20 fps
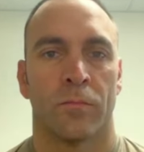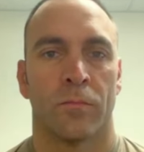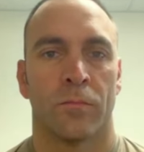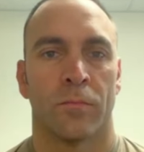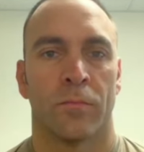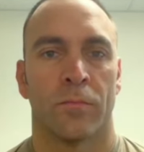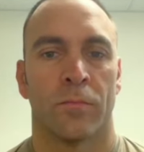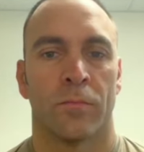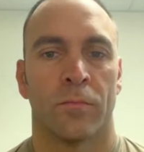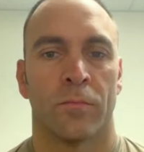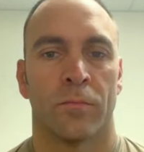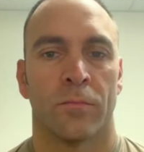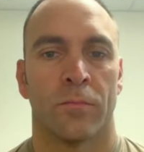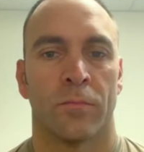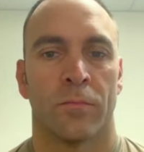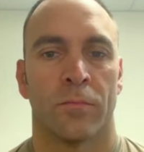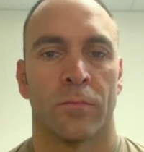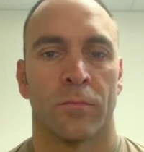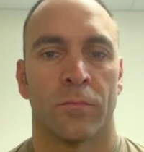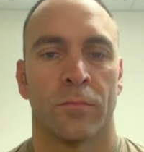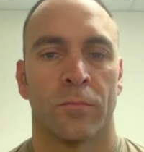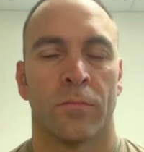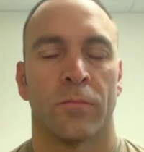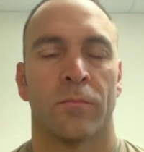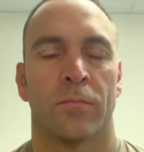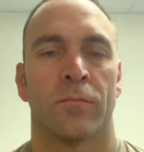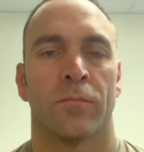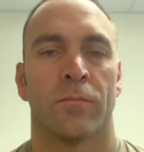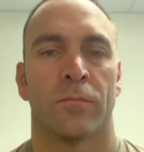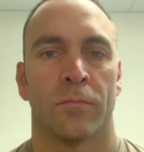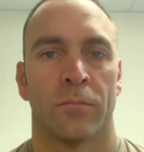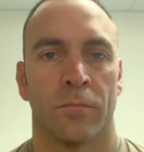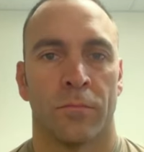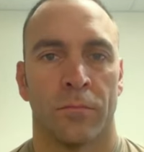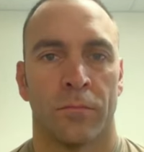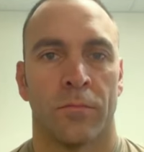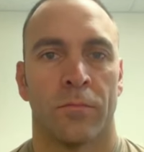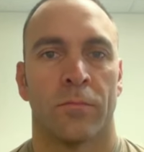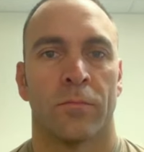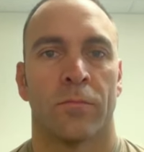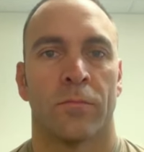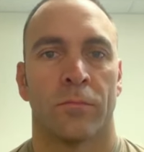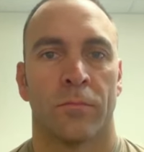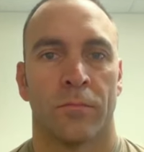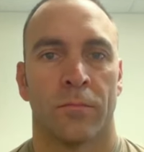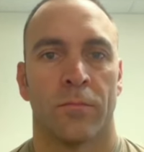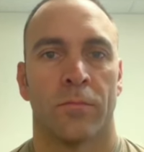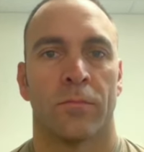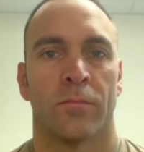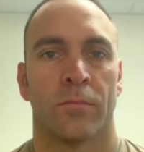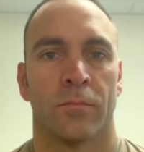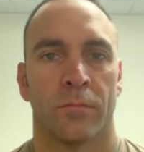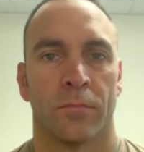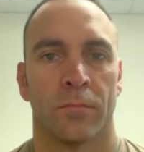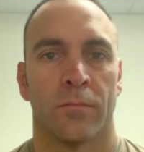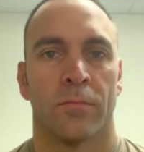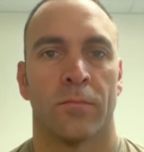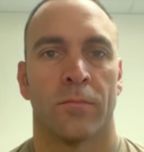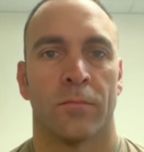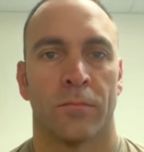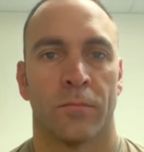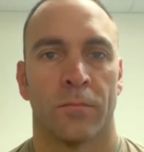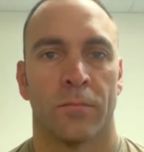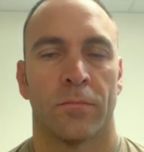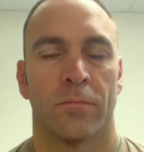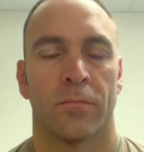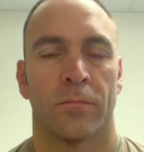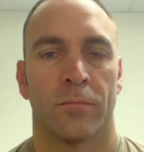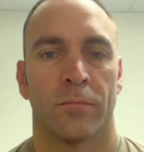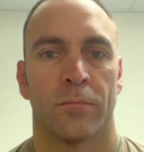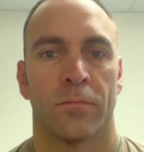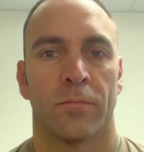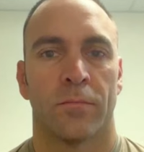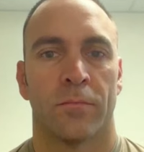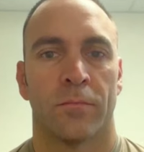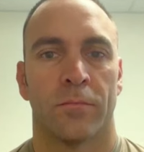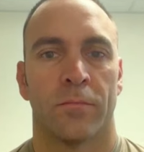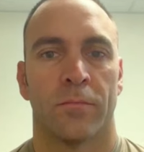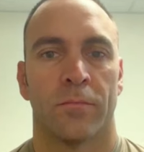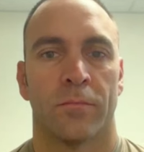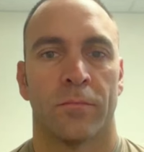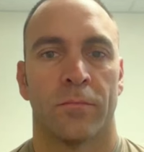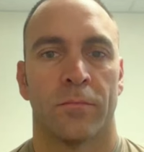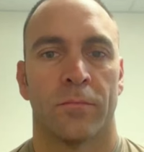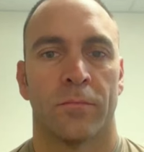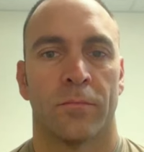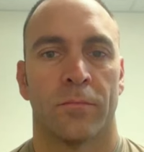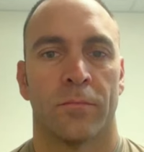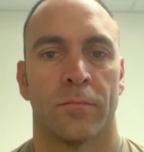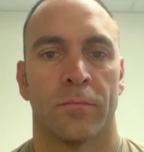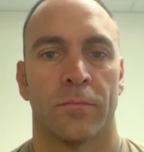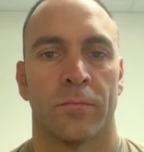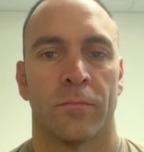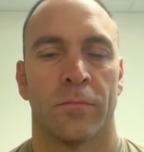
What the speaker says: This person isn't speaking.